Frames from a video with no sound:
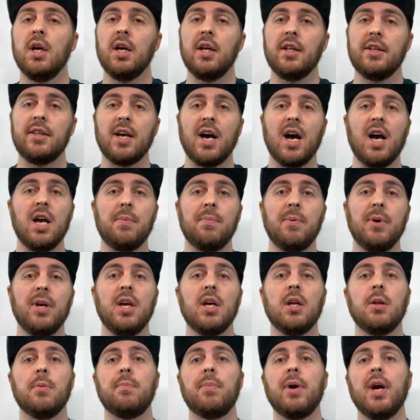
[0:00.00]
Type
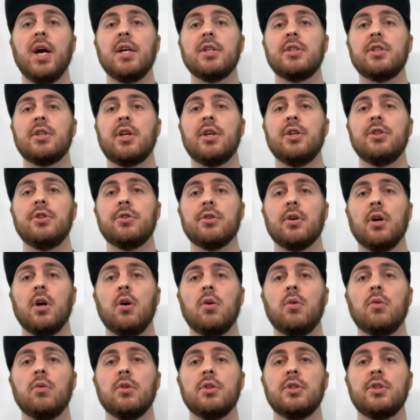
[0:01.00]
in pest
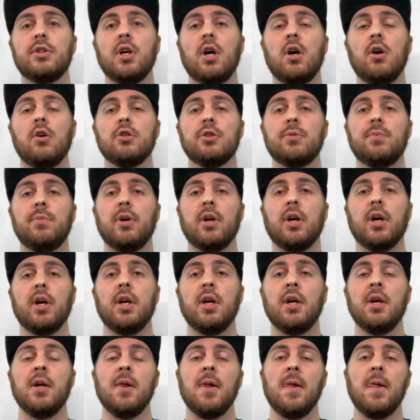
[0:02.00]
control, Salisbury.
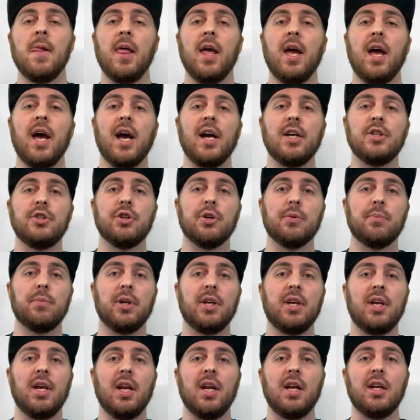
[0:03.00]
As you're
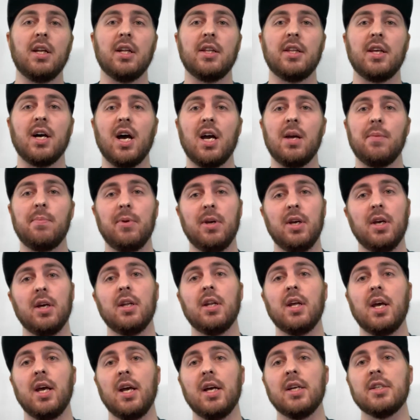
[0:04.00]
beginning to type in
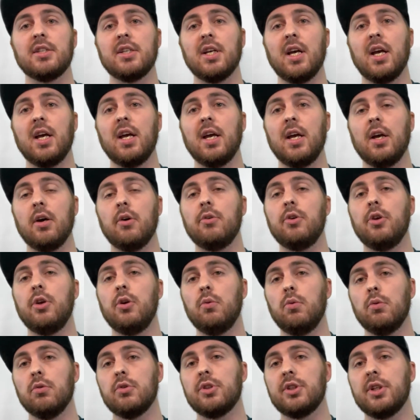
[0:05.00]
SAL, you
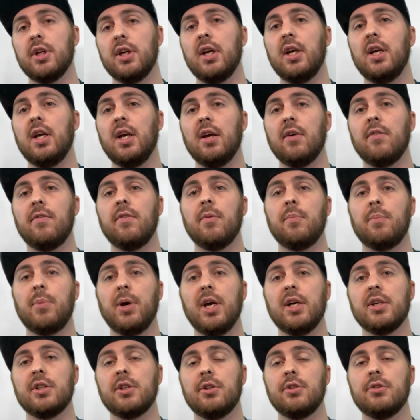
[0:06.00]
will see if
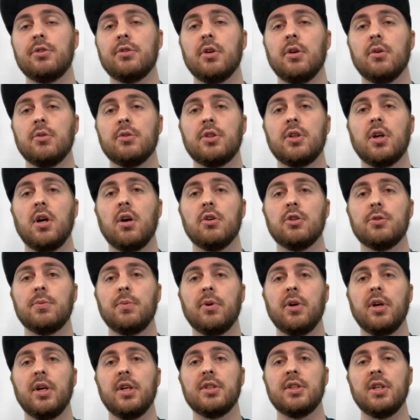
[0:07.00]
pest control
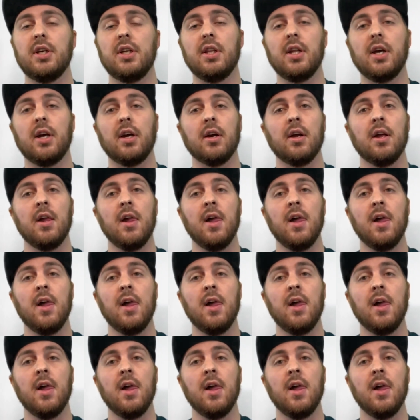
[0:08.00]
Salisbury is in there.